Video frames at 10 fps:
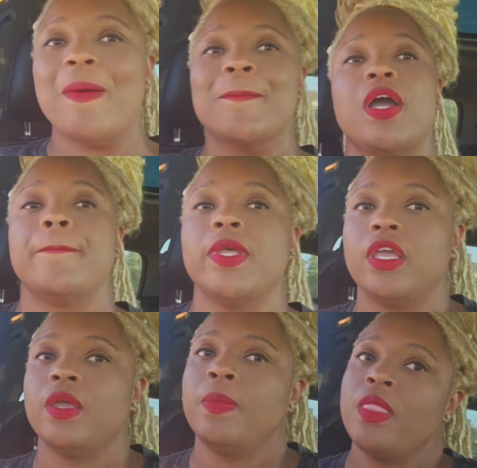my bun
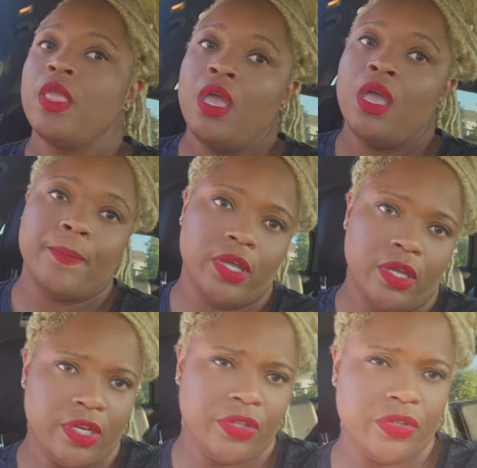big. But
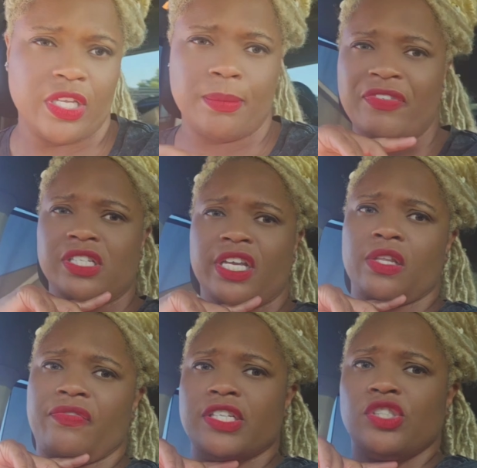another thing, my face look
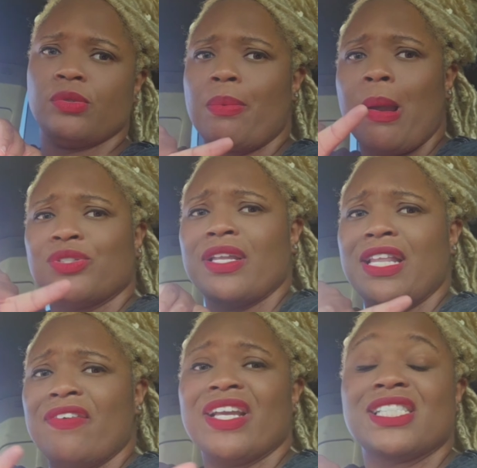hella fat too. I probably should like
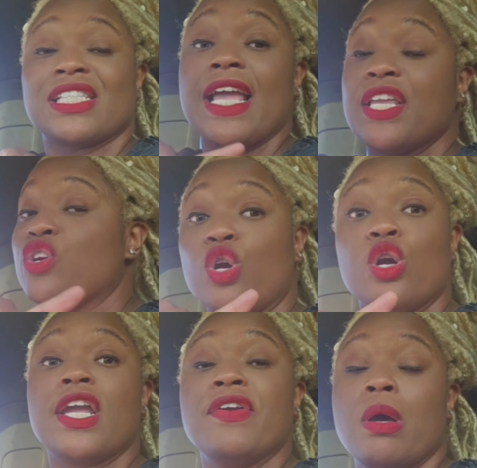that fat because I, your
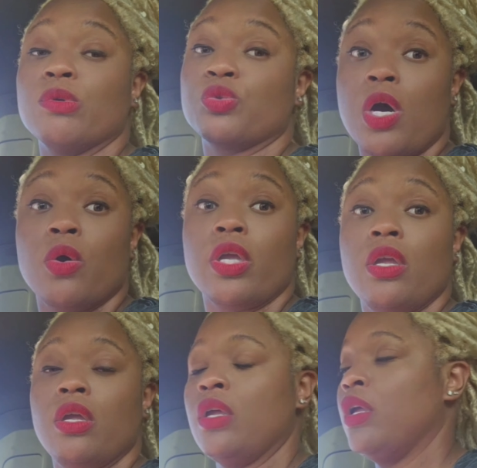girl, even I was walking,